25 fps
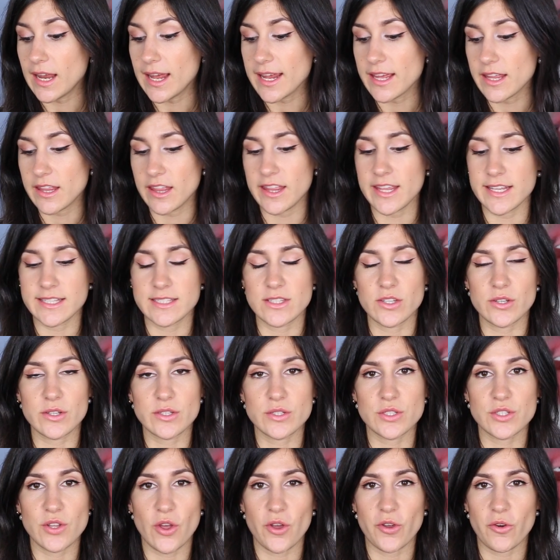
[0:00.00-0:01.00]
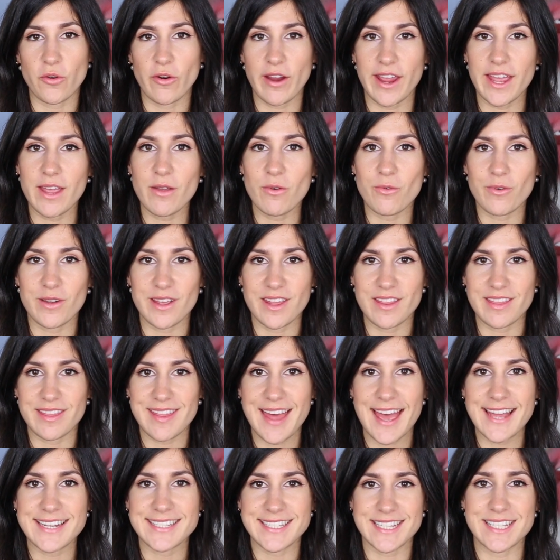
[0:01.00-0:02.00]
Like, these look so great
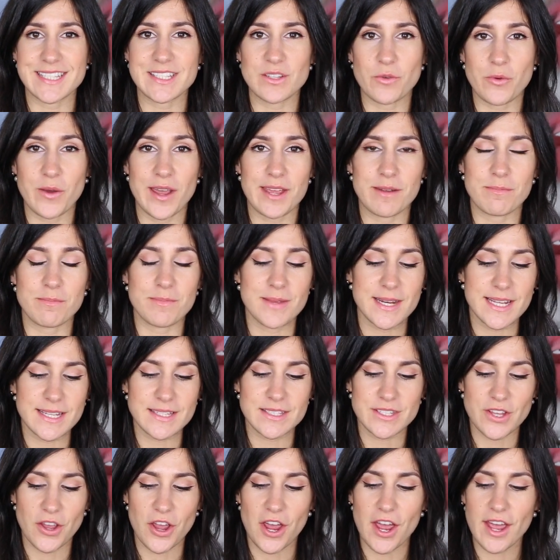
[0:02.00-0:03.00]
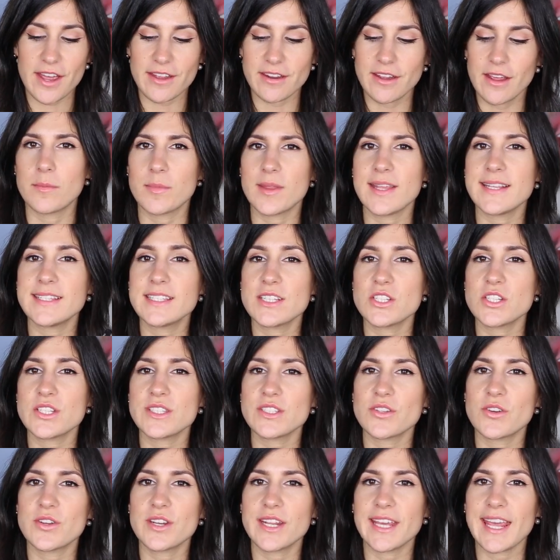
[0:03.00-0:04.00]
with that D squared mini skirt. These are
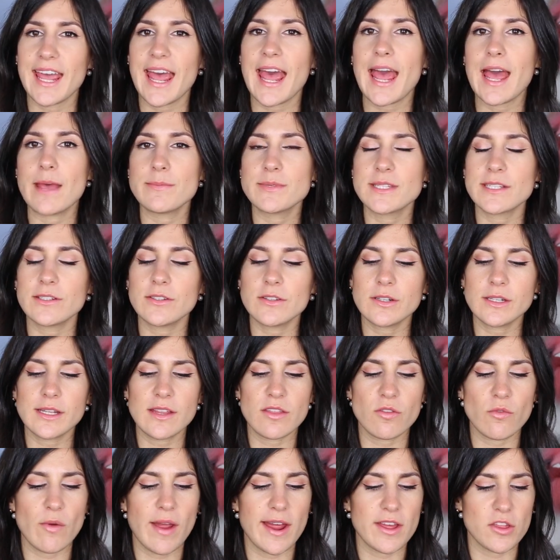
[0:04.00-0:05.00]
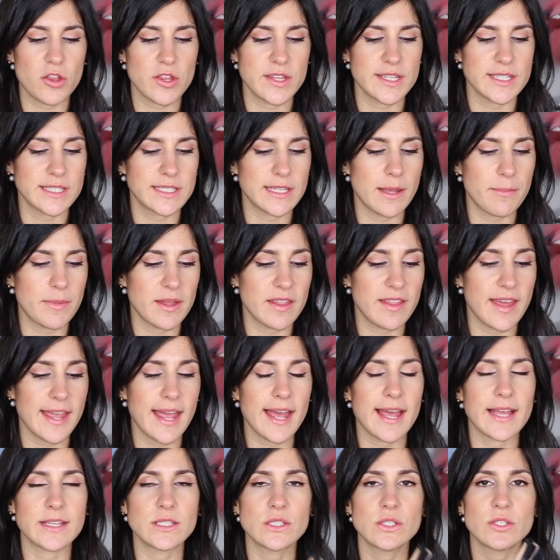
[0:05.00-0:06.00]
just going to get absolutely thrashed this summer.
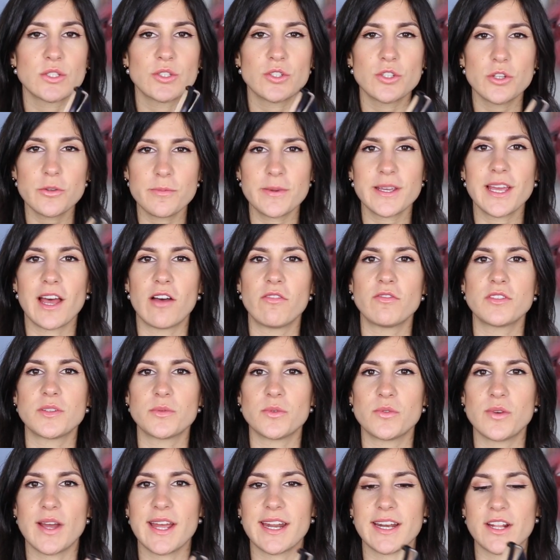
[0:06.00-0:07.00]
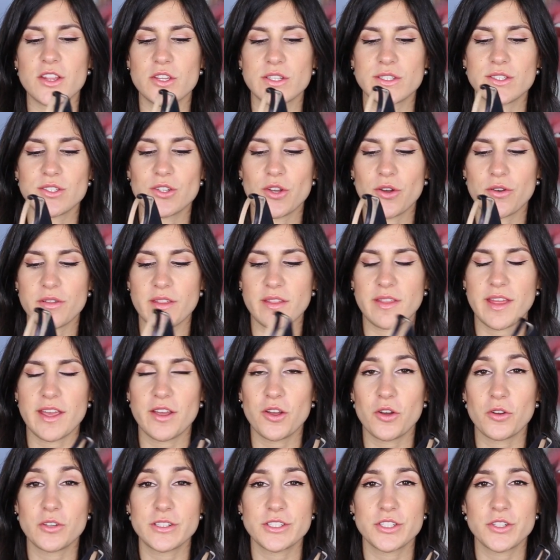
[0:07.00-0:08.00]
They are super comfortable, and I just know that
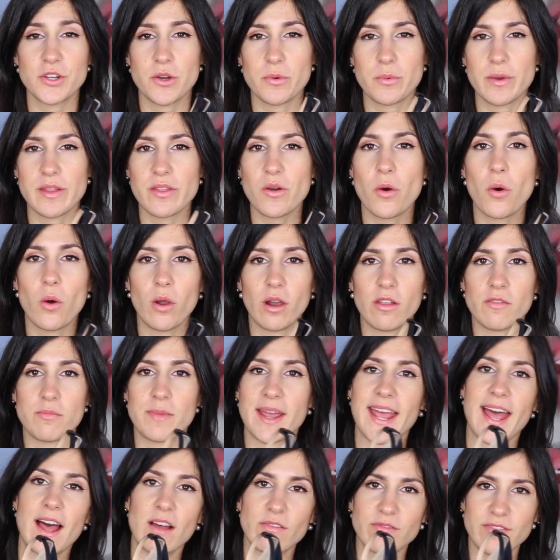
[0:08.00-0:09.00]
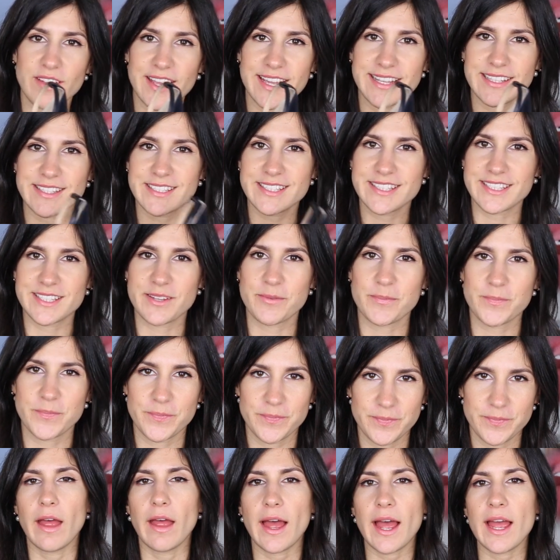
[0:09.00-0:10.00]
they're going to go with all of my outfits.
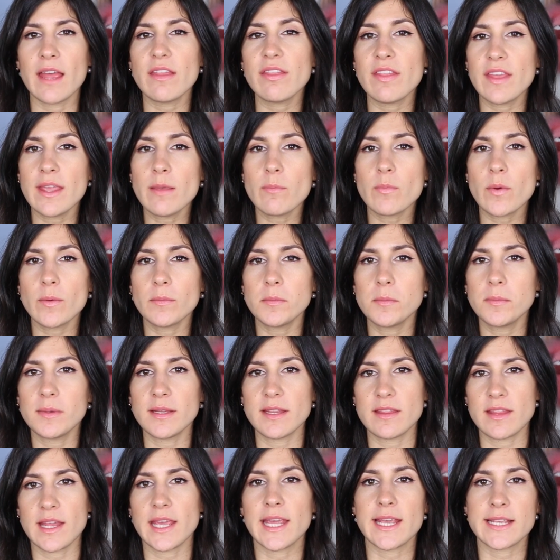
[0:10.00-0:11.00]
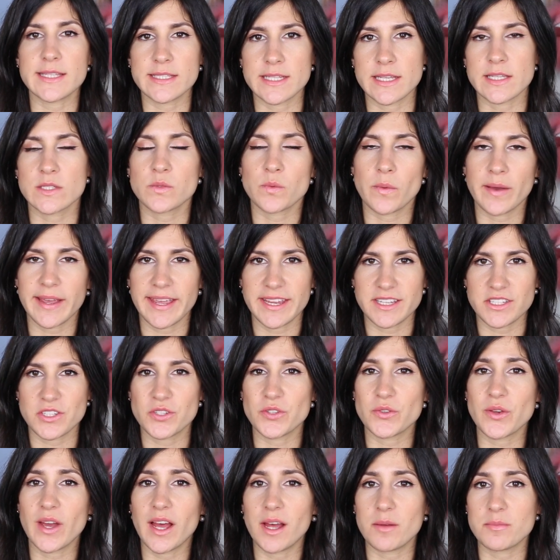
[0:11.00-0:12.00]
I think probably the easiest way
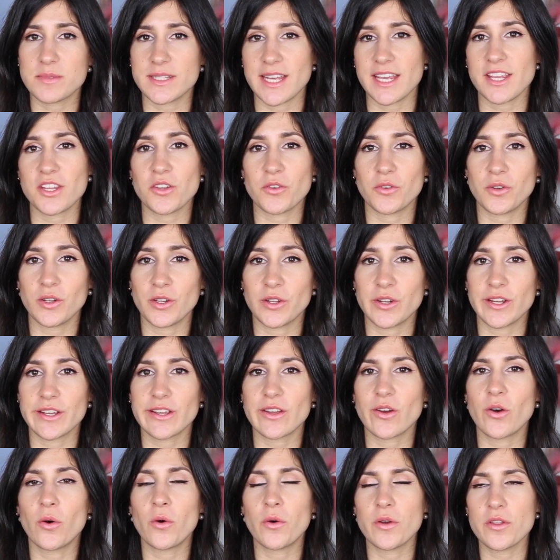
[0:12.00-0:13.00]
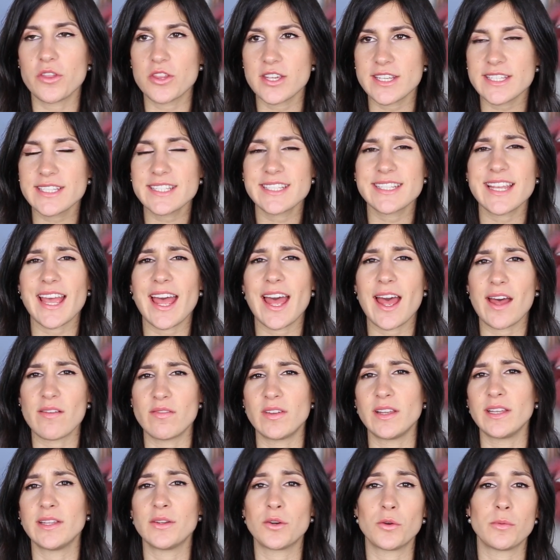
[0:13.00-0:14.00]
to update your look or just
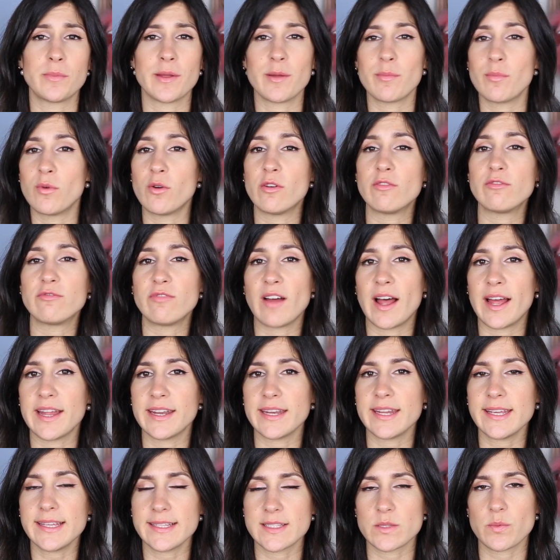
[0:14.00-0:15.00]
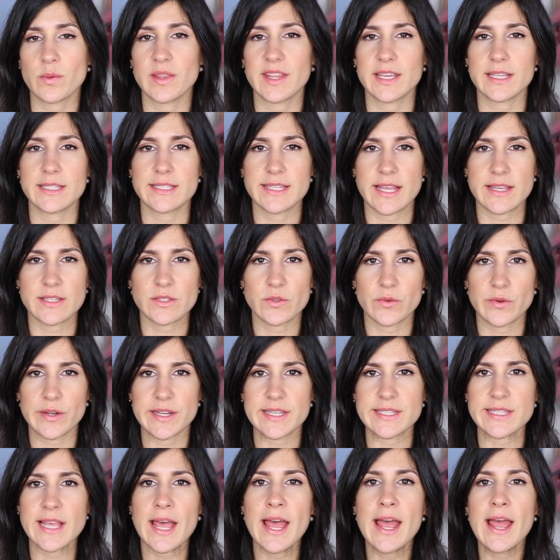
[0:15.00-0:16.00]
have a little bit more fun is with
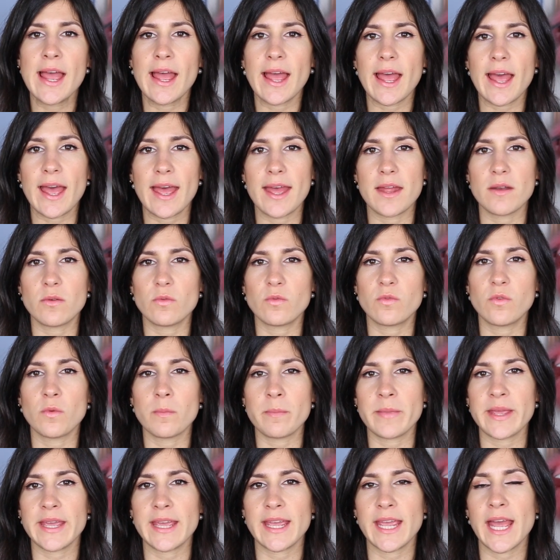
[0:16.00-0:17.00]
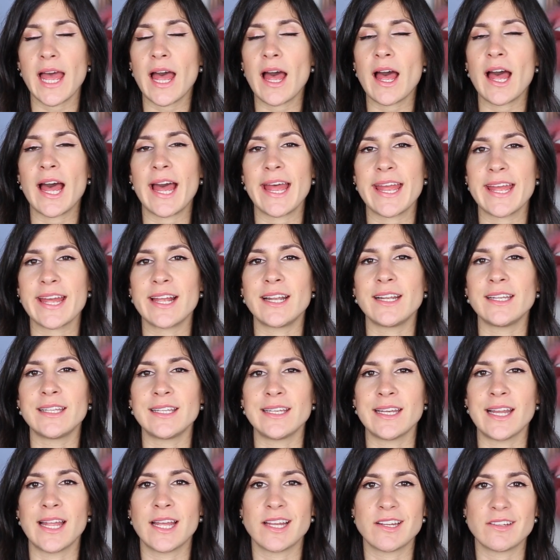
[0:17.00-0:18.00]
accessories. And for me, I
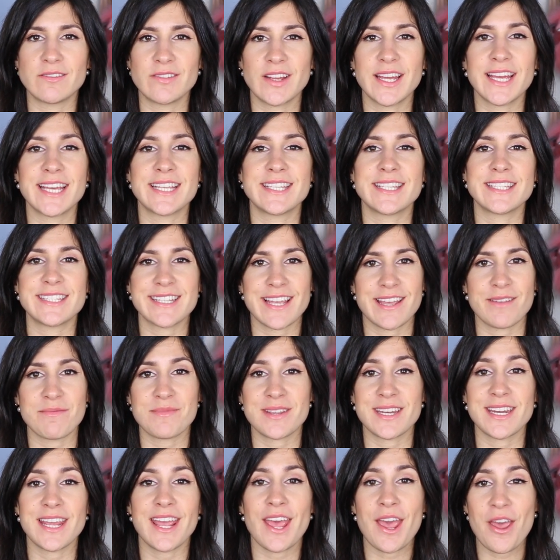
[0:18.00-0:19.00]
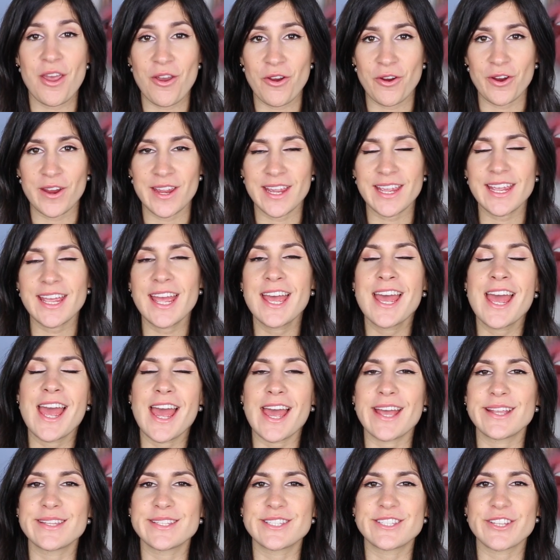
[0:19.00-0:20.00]
love a statement earring.
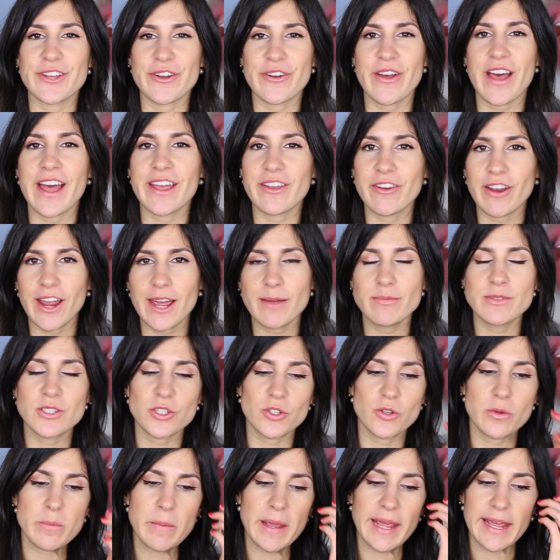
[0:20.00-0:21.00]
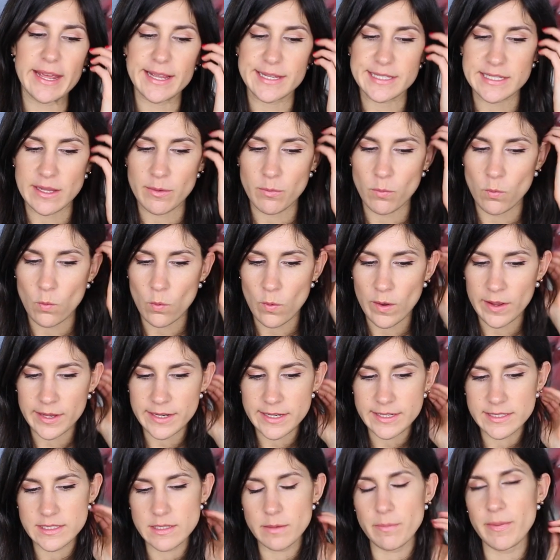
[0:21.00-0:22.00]
And so I grabbed two pairs, and
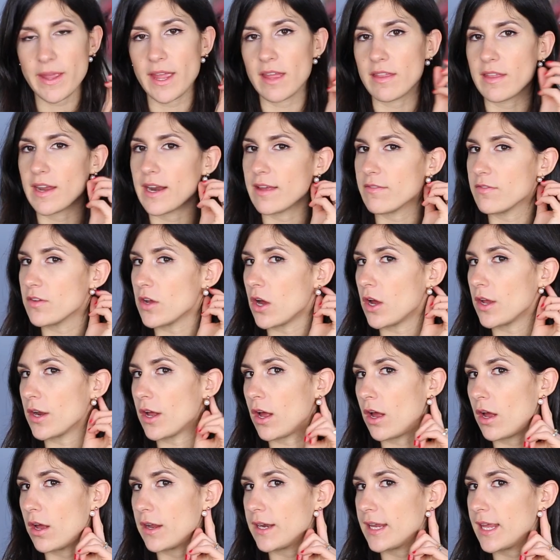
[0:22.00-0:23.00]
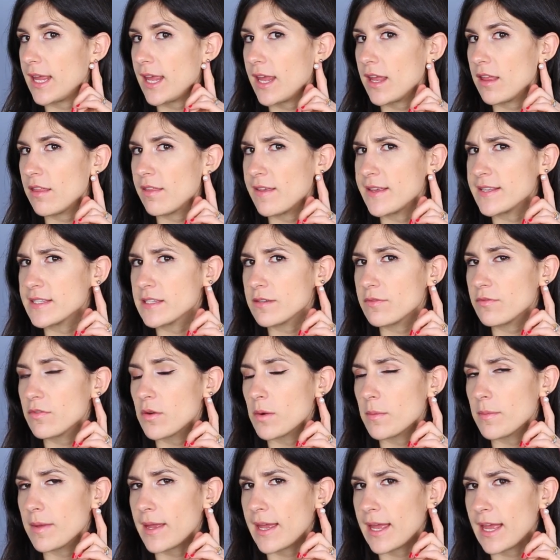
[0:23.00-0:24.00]
one is the pair that I've got on here. These are
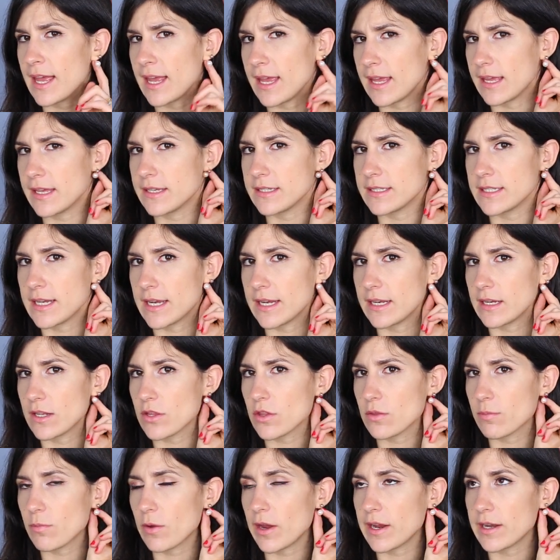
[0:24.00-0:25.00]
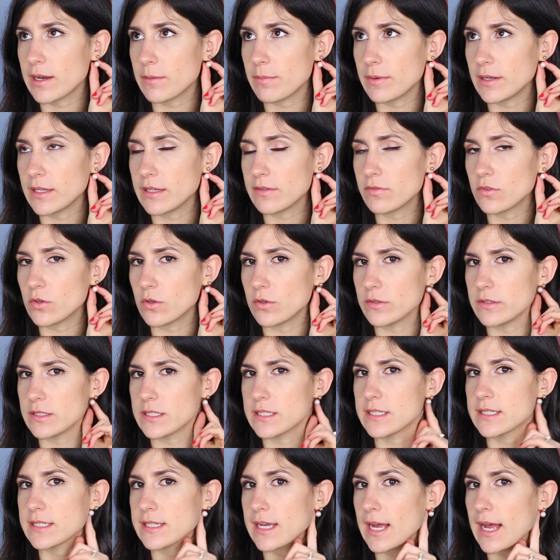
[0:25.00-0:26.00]
from a Danish brand, I believe, called
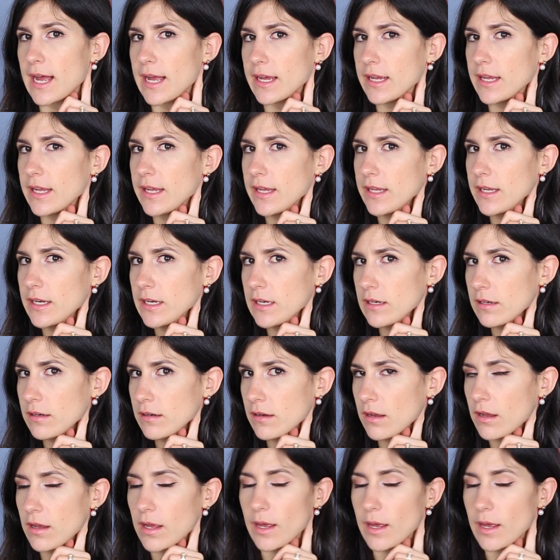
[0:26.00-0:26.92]
Skagen.